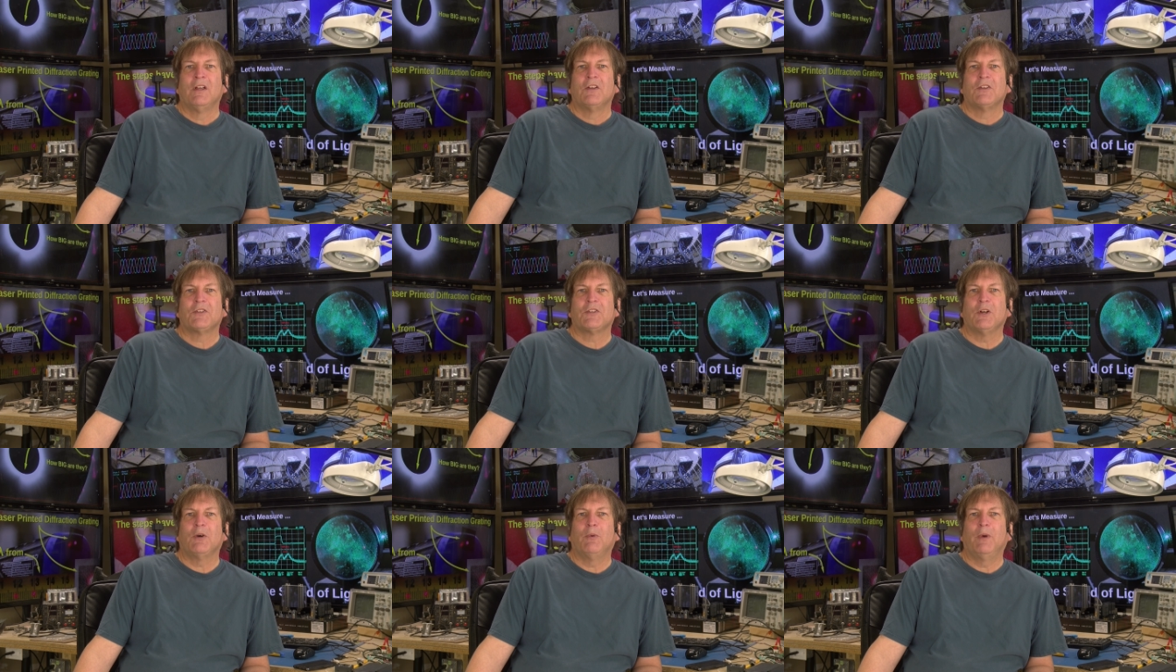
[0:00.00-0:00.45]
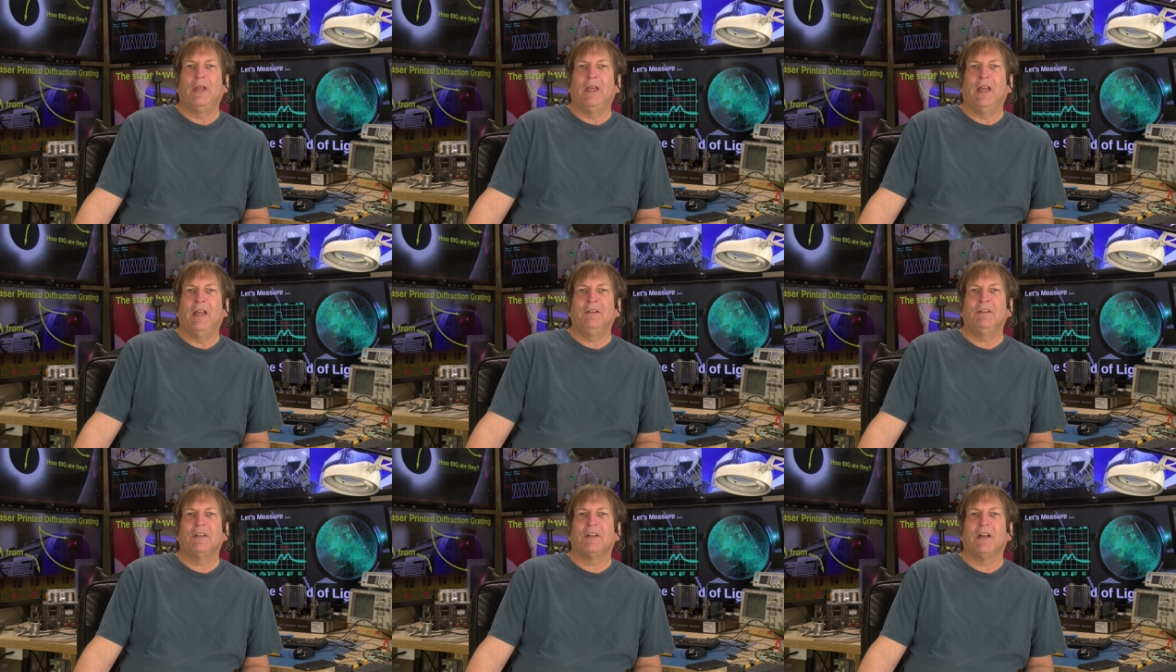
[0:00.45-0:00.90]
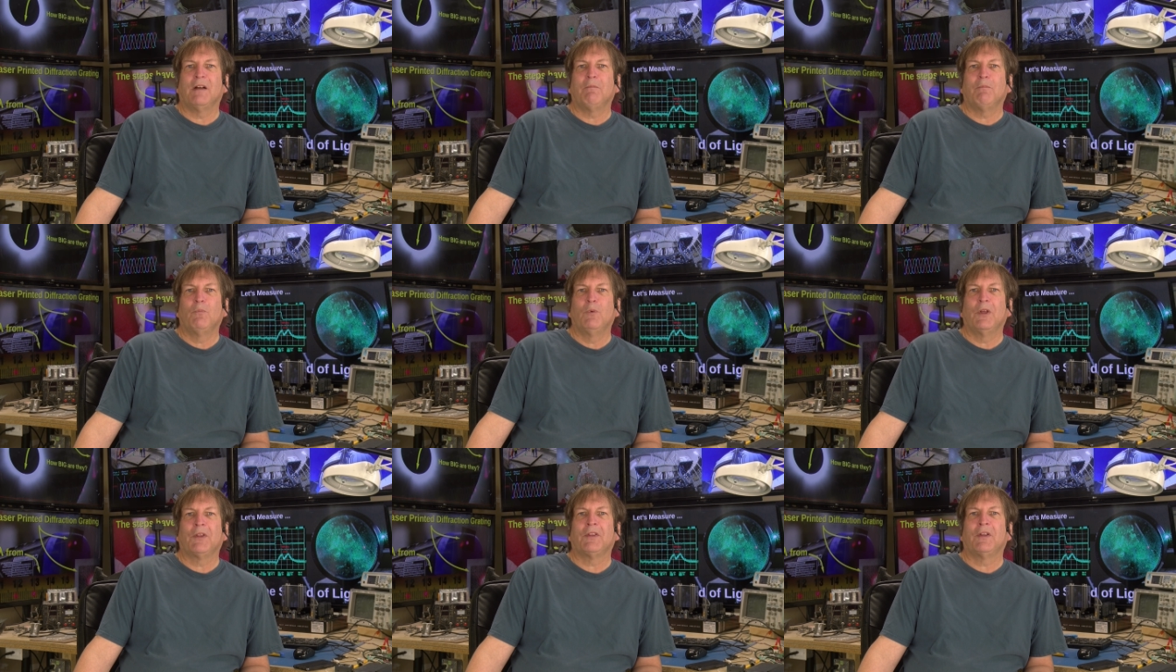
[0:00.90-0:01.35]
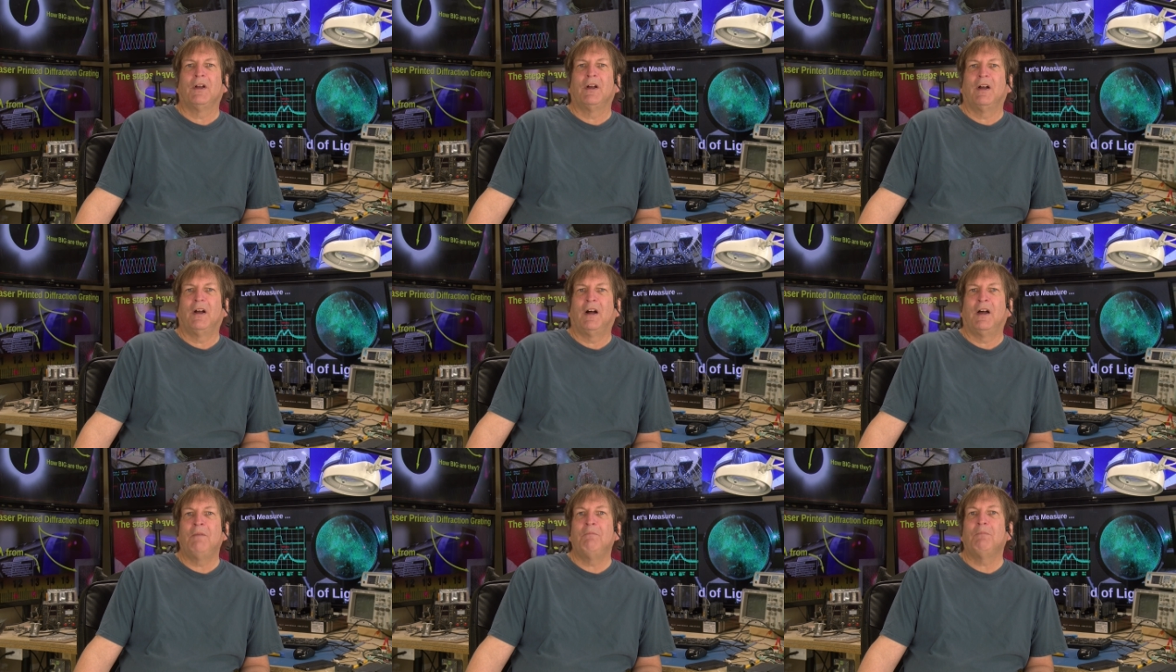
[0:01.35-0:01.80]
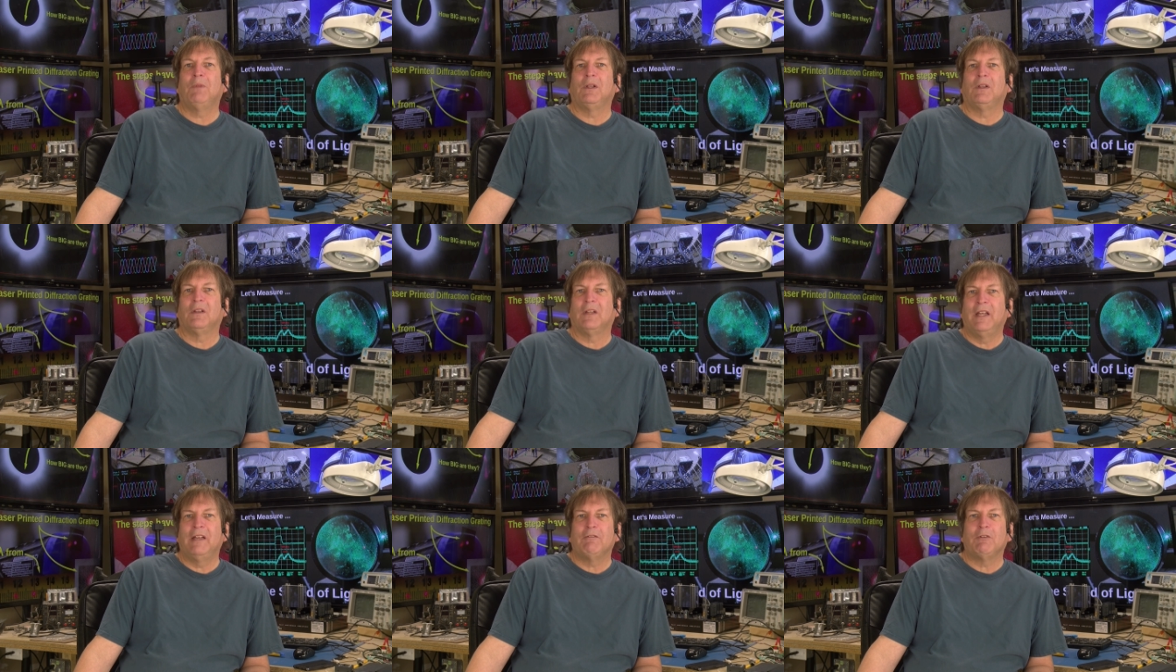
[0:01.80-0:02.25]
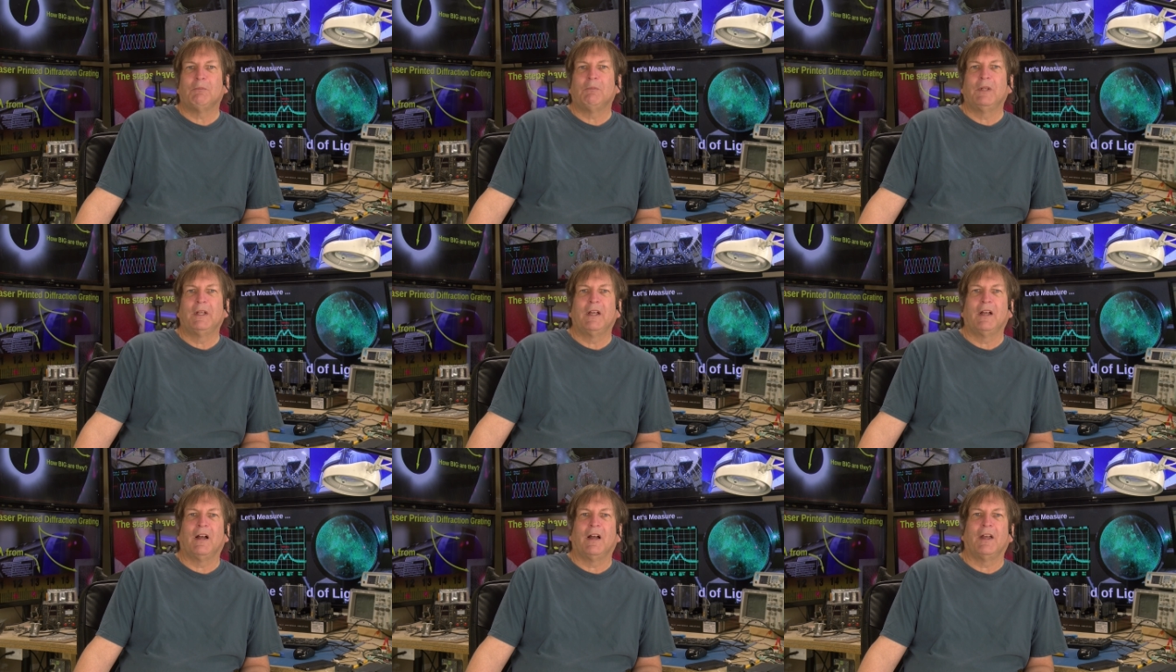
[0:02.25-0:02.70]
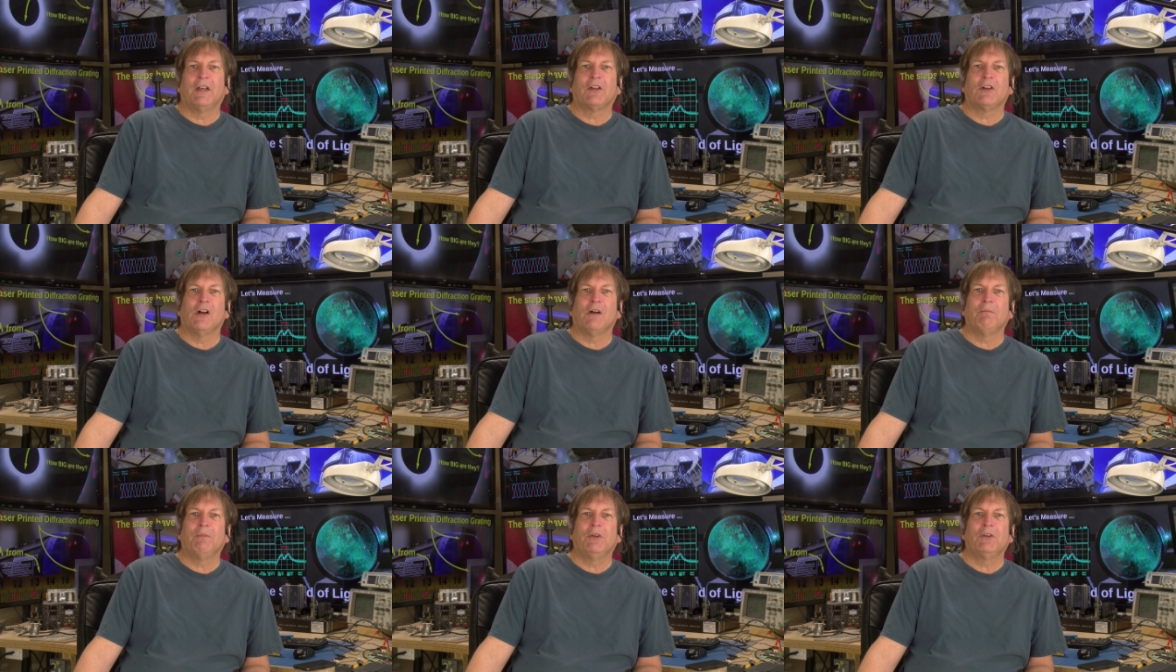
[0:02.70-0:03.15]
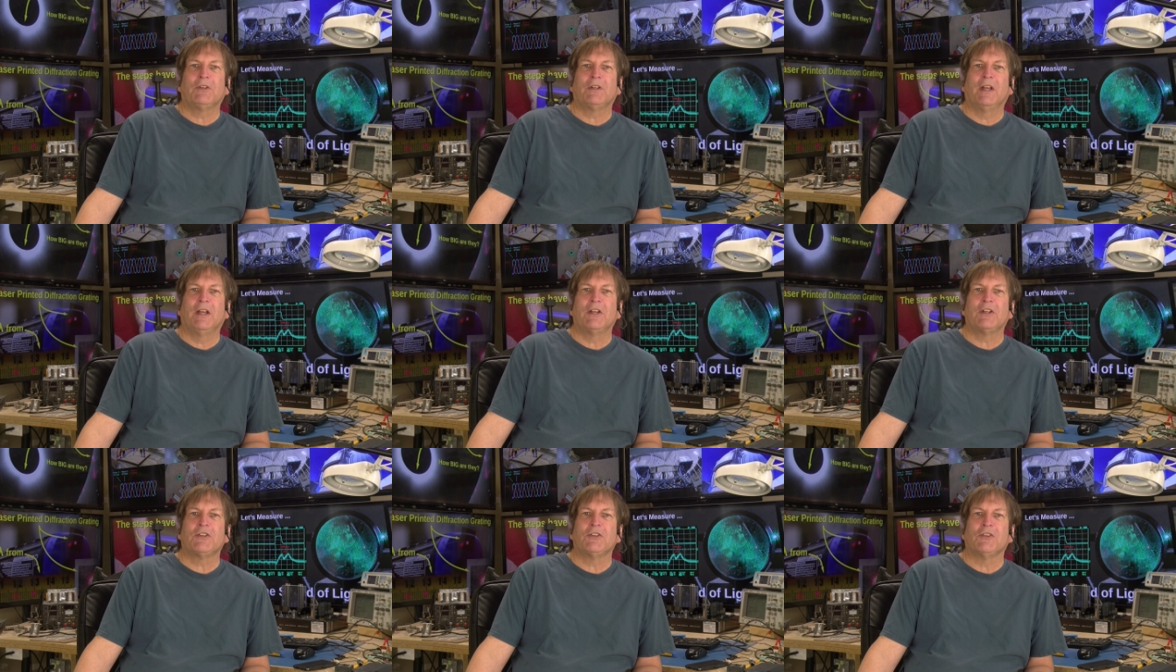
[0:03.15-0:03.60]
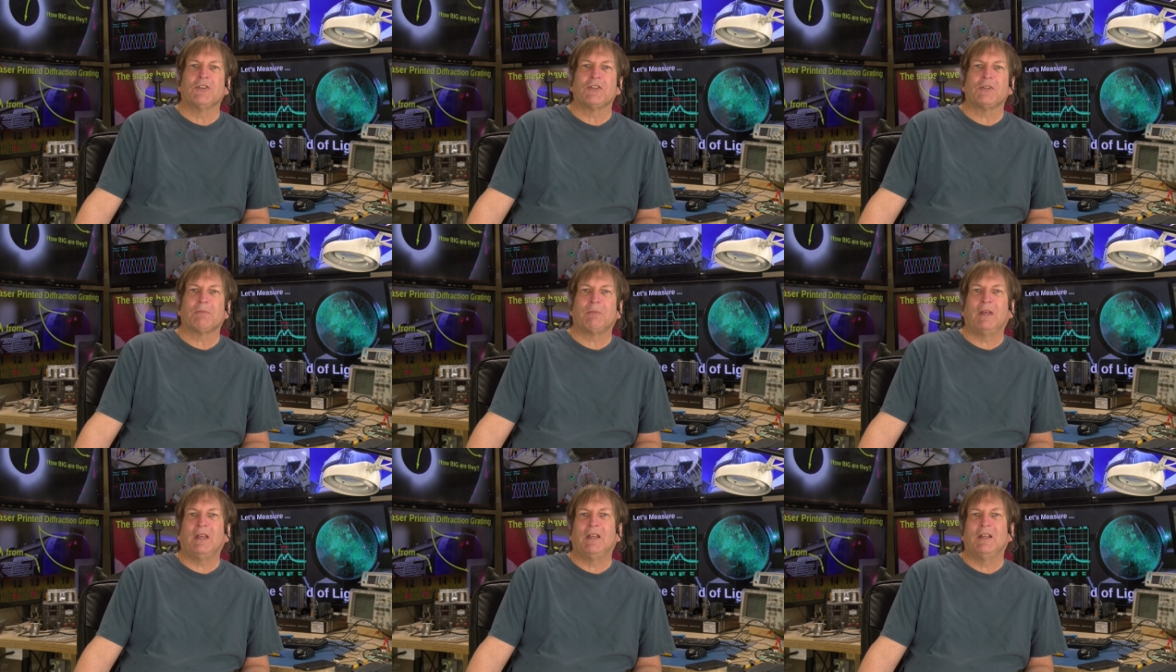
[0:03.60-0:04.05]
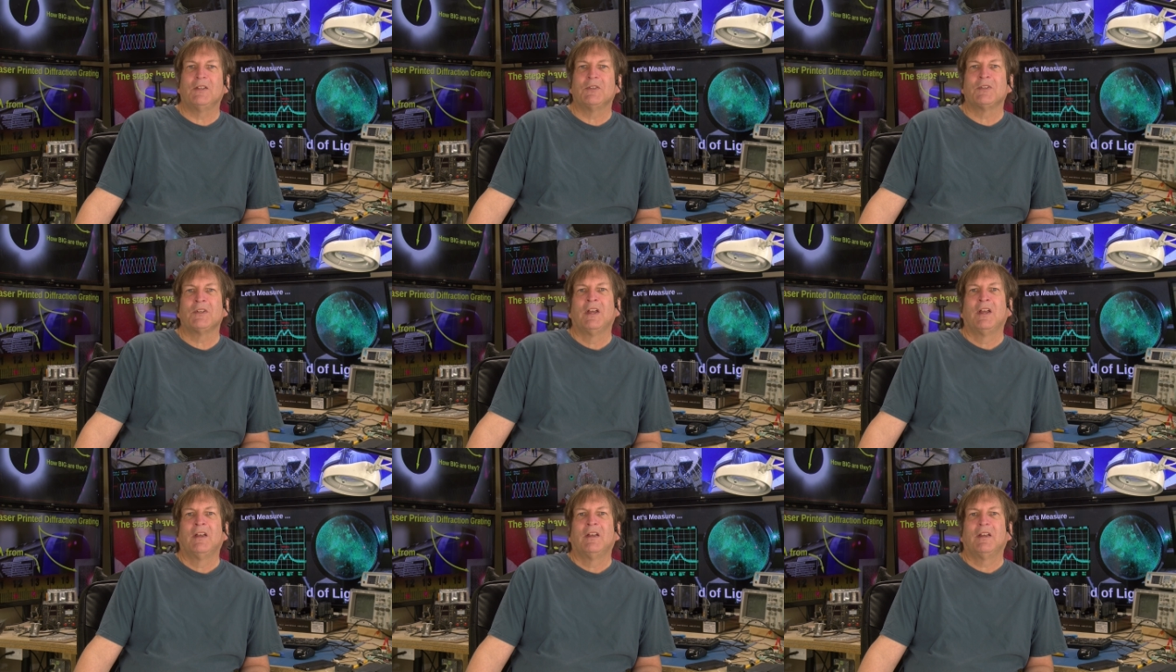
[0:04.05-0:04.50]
So we ended up with unbelievably high computational speeds,